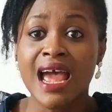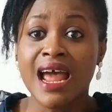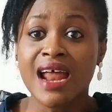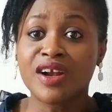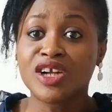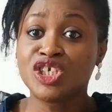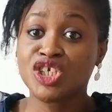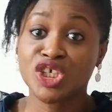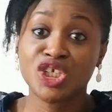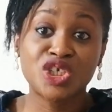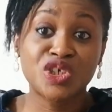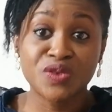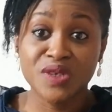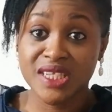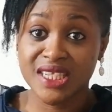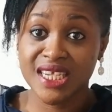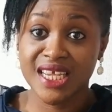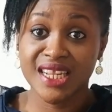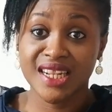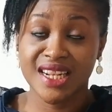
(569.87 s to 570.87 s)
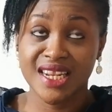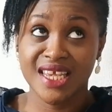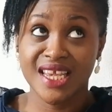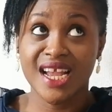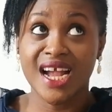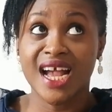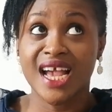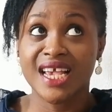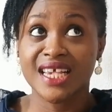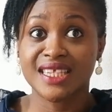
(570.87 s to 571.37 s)
Just recently,
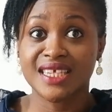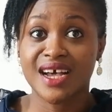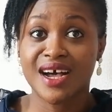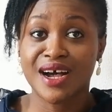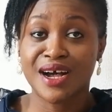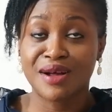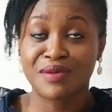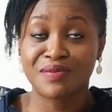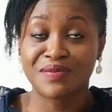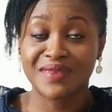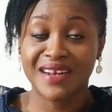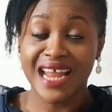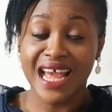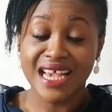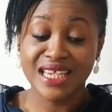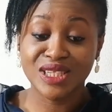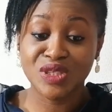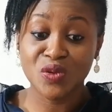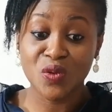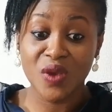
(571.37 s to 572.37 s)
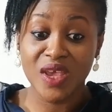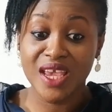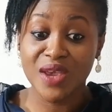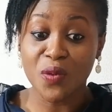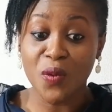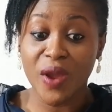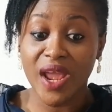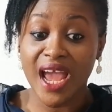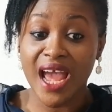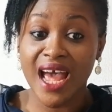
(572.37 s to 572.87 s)
guys, last week
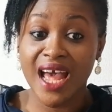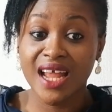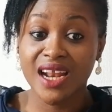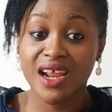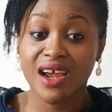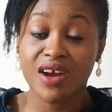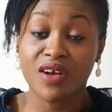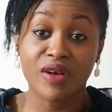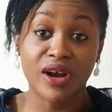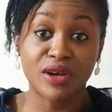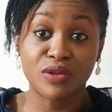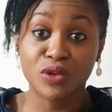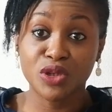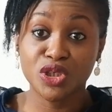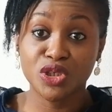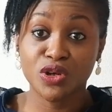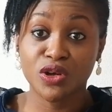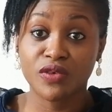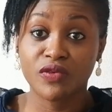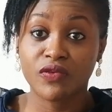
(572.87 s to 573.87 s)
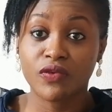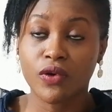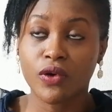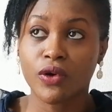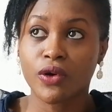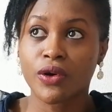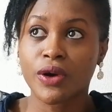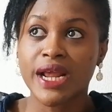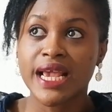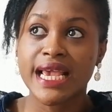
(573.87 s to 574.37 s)
we had a graduation
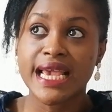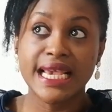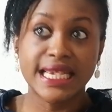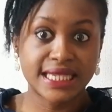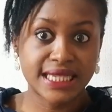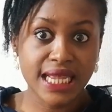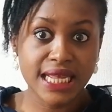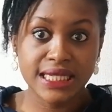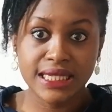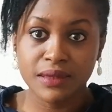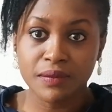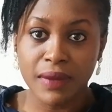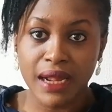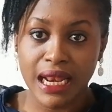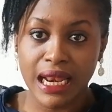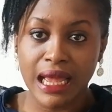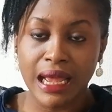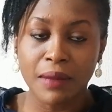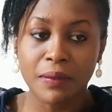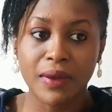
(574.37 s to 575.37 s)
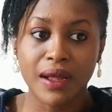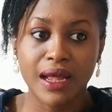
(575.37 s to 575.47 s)
for a set in my lab,